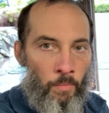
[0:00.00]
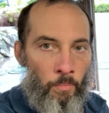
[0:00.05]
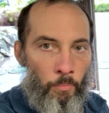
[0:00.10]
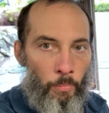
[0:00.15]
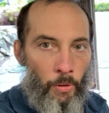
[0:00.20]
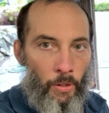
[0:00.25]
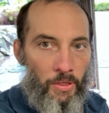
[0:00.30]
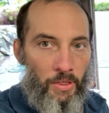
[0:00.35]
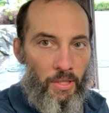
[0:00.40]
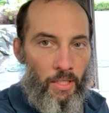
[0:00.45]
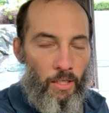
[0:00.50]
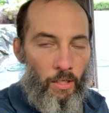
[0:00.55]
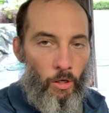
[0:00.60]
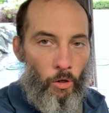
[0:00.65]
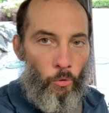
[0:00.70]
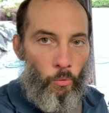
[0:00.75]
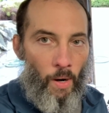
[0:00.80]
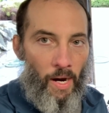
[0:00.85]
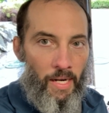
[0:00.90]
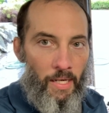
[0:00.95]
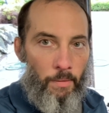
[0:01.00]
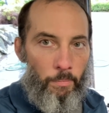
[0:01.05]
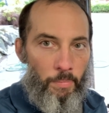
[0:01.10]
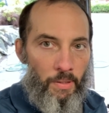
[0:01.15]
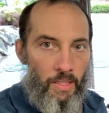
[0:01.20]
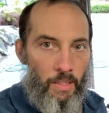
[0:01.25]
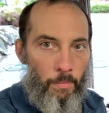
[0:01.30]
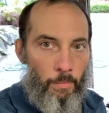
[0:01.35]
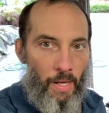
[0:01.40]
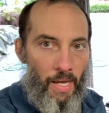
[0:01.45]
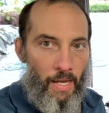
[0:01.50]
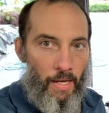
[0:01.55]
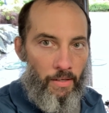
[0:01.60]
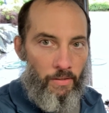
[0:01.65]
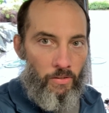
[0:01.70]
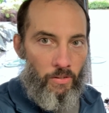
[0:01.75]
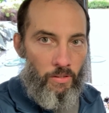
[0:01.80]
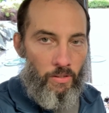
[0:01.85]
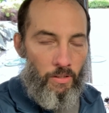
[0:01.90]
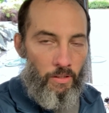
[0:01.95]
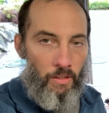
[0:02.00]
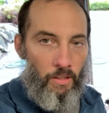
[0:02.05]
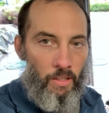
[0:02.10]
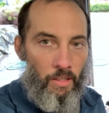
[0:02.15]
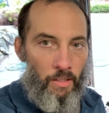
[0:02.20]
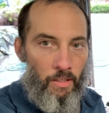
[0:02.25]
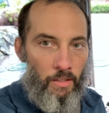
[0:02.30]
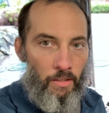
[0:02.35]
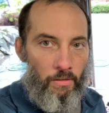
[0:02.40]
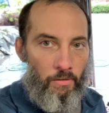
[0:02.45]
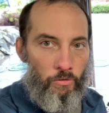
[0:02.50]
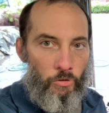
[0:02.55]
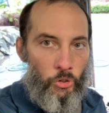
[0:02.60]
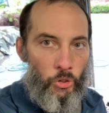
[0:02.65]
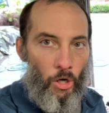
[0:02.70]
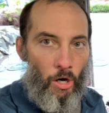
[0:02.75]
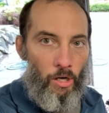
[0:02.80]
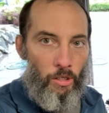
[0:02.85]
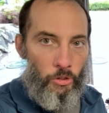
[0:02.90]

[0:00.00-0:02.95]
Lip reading: put the Orion BMS in charge